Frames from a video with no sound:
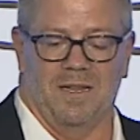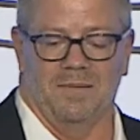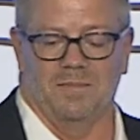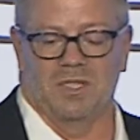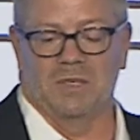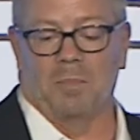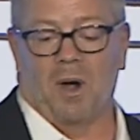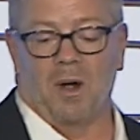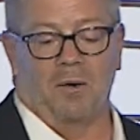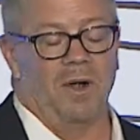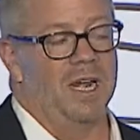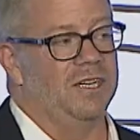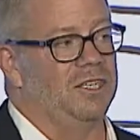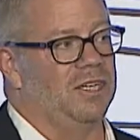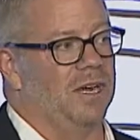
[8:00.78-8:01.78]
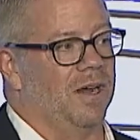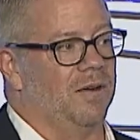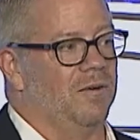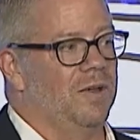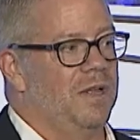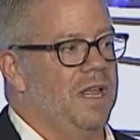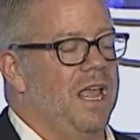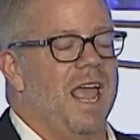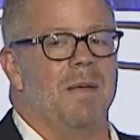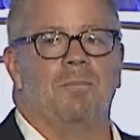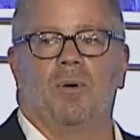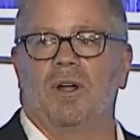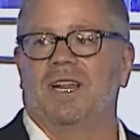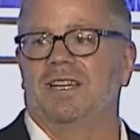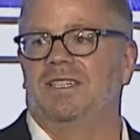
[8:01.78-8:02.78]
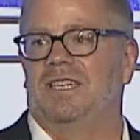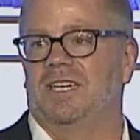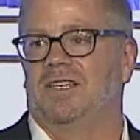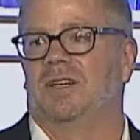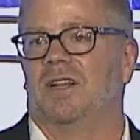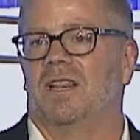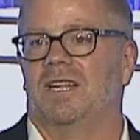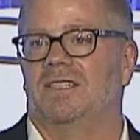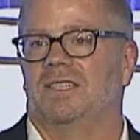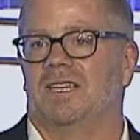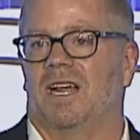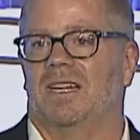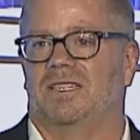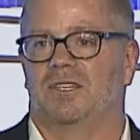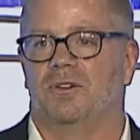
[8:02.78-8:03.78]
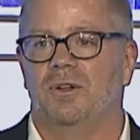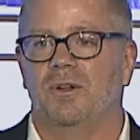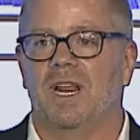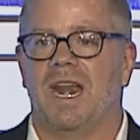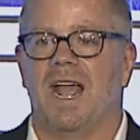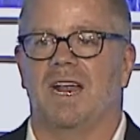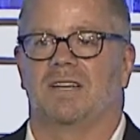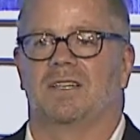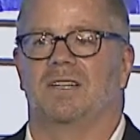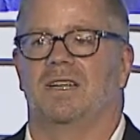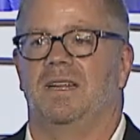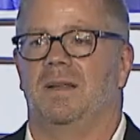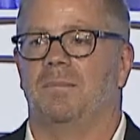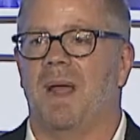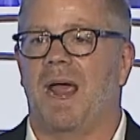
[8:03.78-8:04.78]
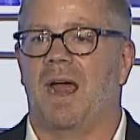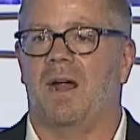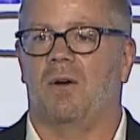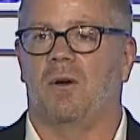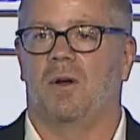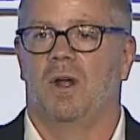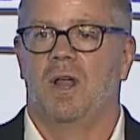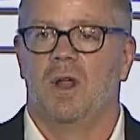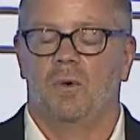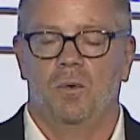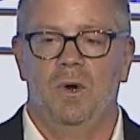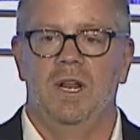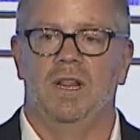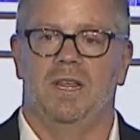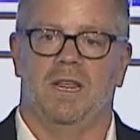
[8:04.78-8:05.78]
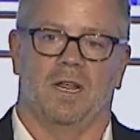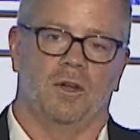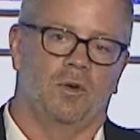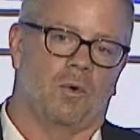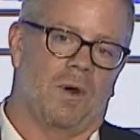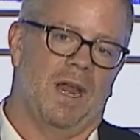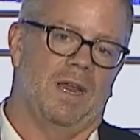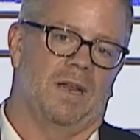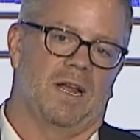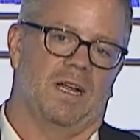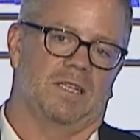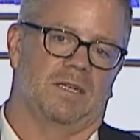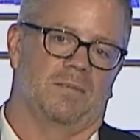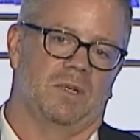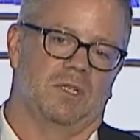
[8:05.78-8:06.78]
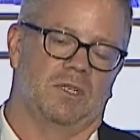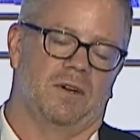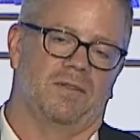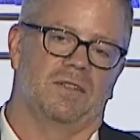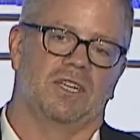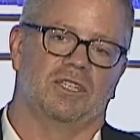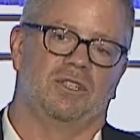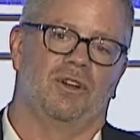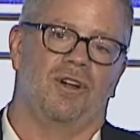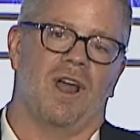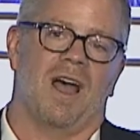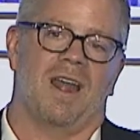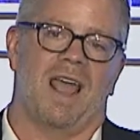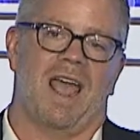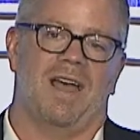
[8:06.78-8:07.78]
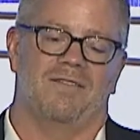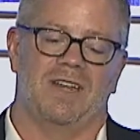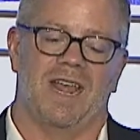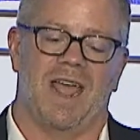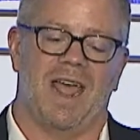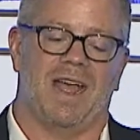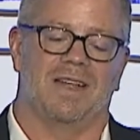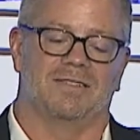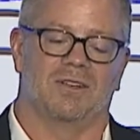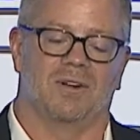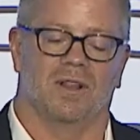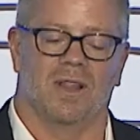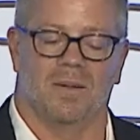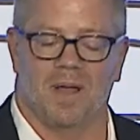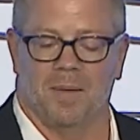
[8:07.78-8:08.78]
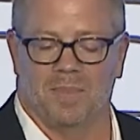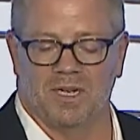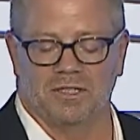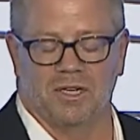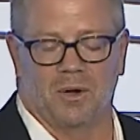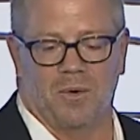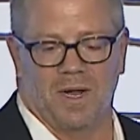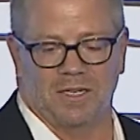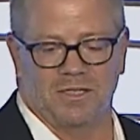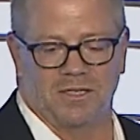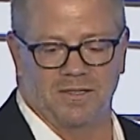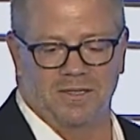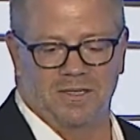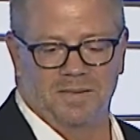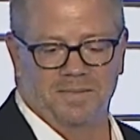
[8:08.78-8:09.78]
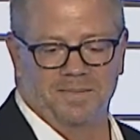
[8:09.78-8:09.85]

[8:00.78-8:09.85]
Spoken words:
smart ratio and bring additional insights so you can actually empower really a great customer service because you're not having to answer a bunch of questions.